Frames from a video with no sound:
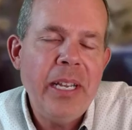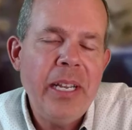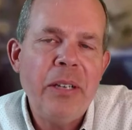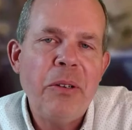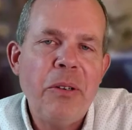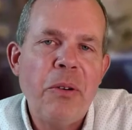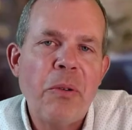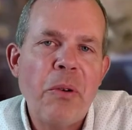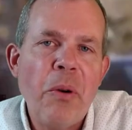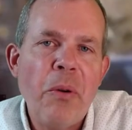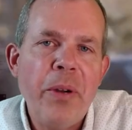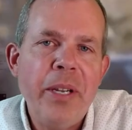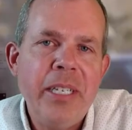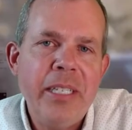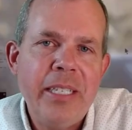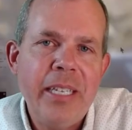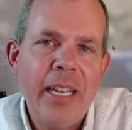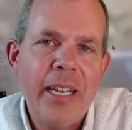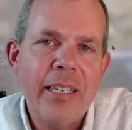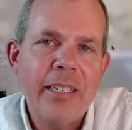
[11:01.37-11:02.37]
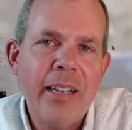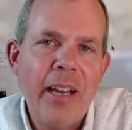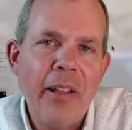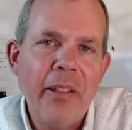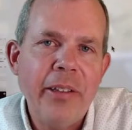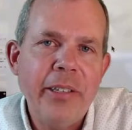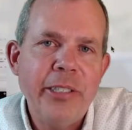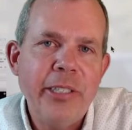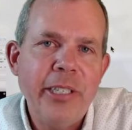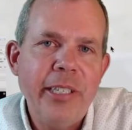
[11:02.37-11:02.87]
and growing
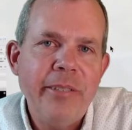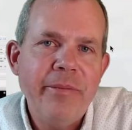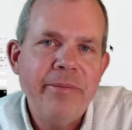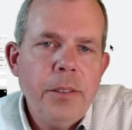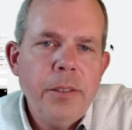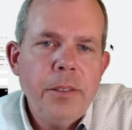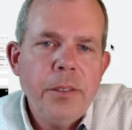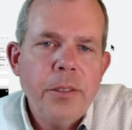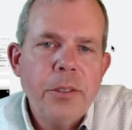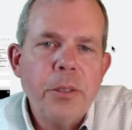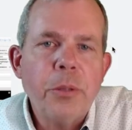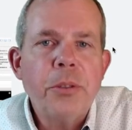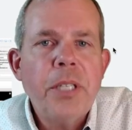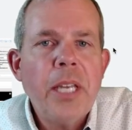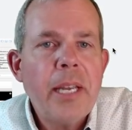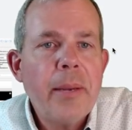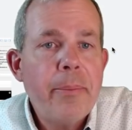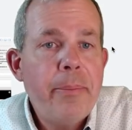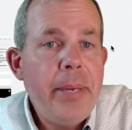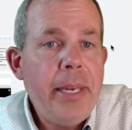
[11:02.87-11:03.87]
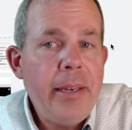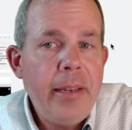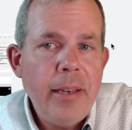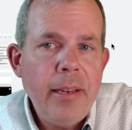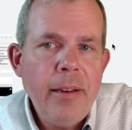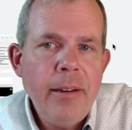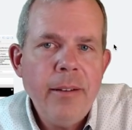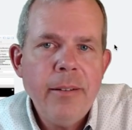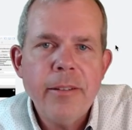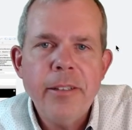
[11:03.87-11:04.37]
technology. So take a peek
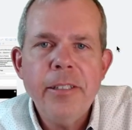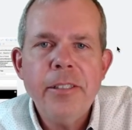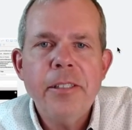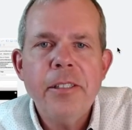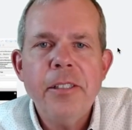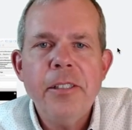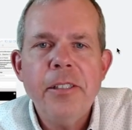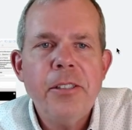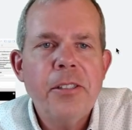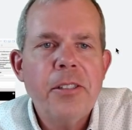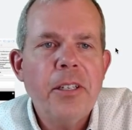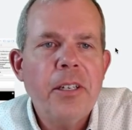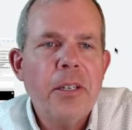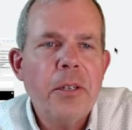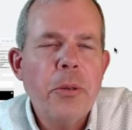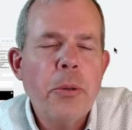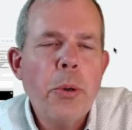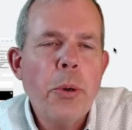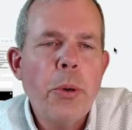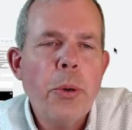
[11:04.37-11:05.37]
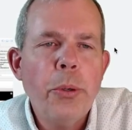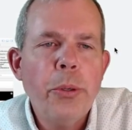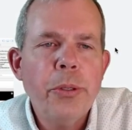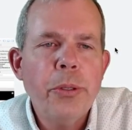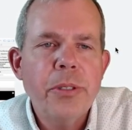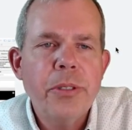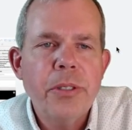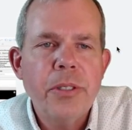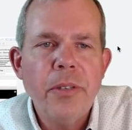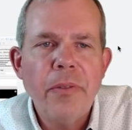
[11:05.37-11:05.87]
here. This is uh,
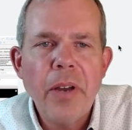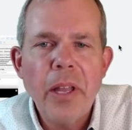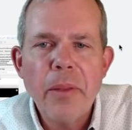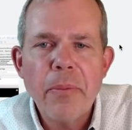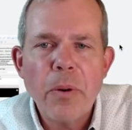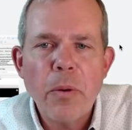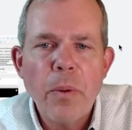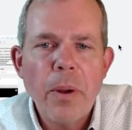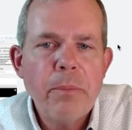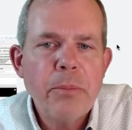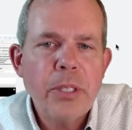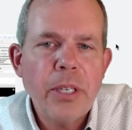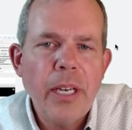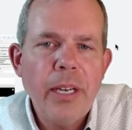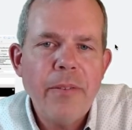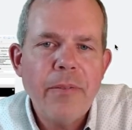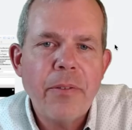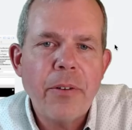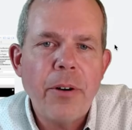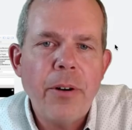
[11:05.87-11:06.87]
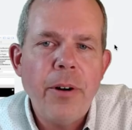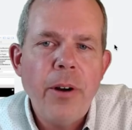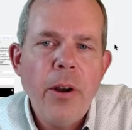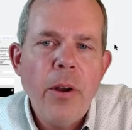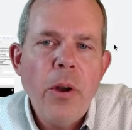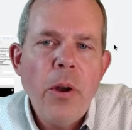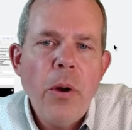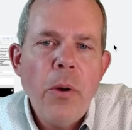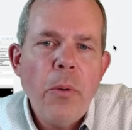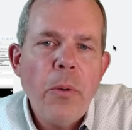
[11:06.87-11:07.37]
Google's developer website for
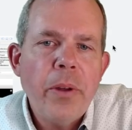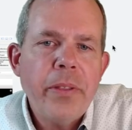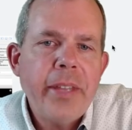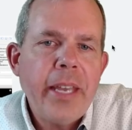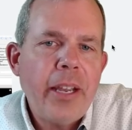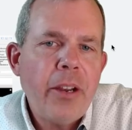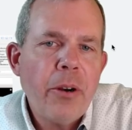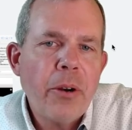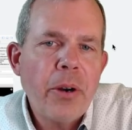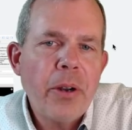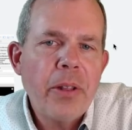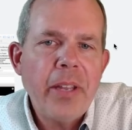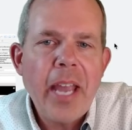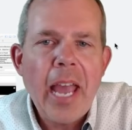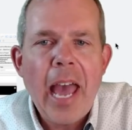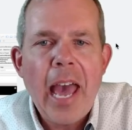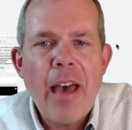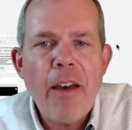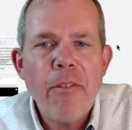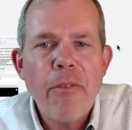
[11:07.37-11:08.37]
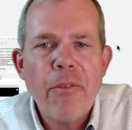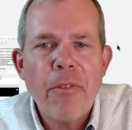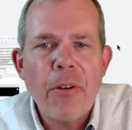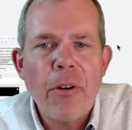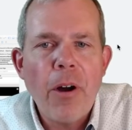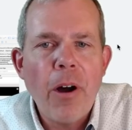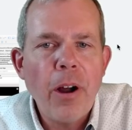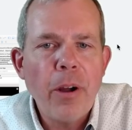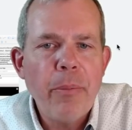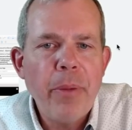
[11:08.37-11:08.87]
what they currently have
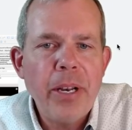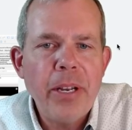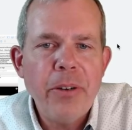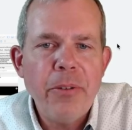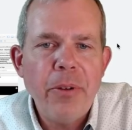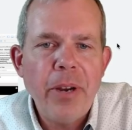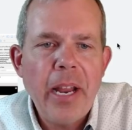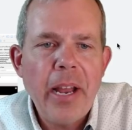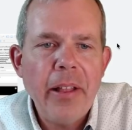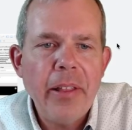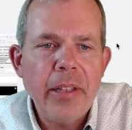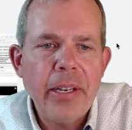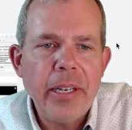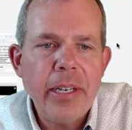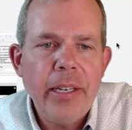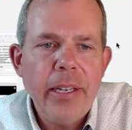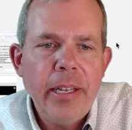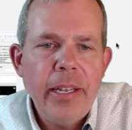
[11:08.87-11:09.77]
for augmented reality.